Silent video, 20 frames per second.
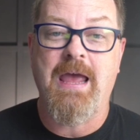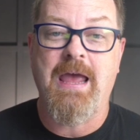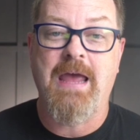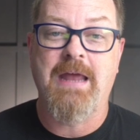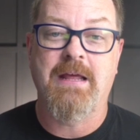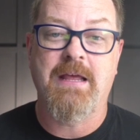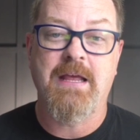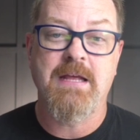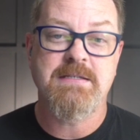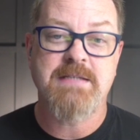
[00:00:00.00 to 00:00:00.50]

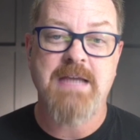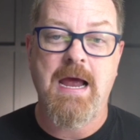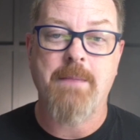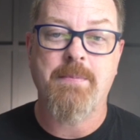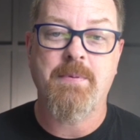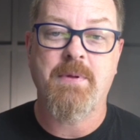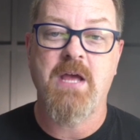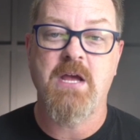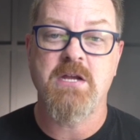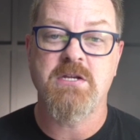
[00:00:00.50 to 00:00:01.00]
and against
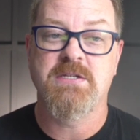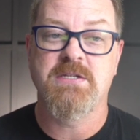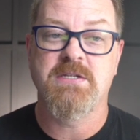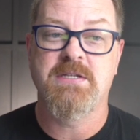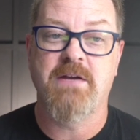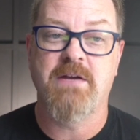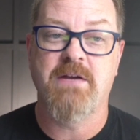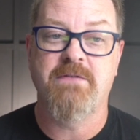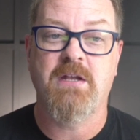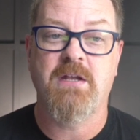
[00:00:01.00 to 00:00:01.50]

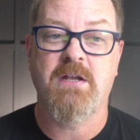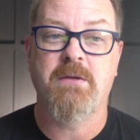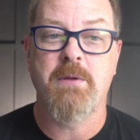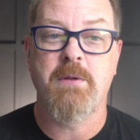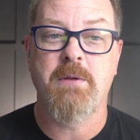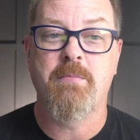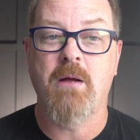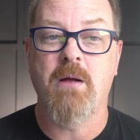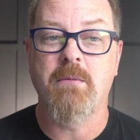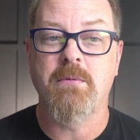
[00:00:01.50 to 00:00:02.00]
applications that have yet to
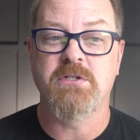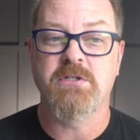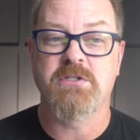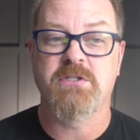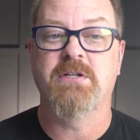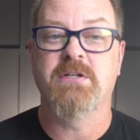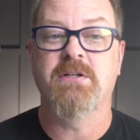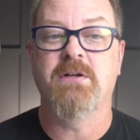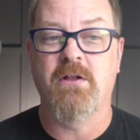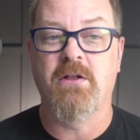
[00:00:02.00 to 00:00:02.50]
be
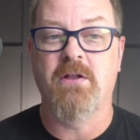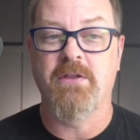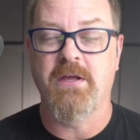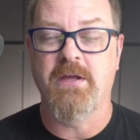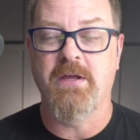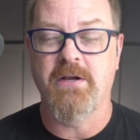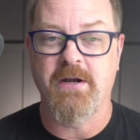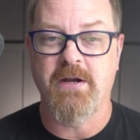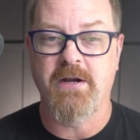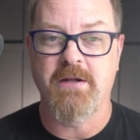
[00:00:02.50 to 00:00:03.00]
published on
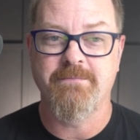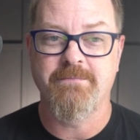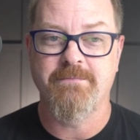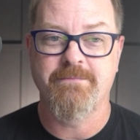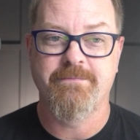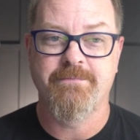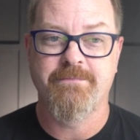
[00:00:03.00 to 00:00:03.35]
the internet.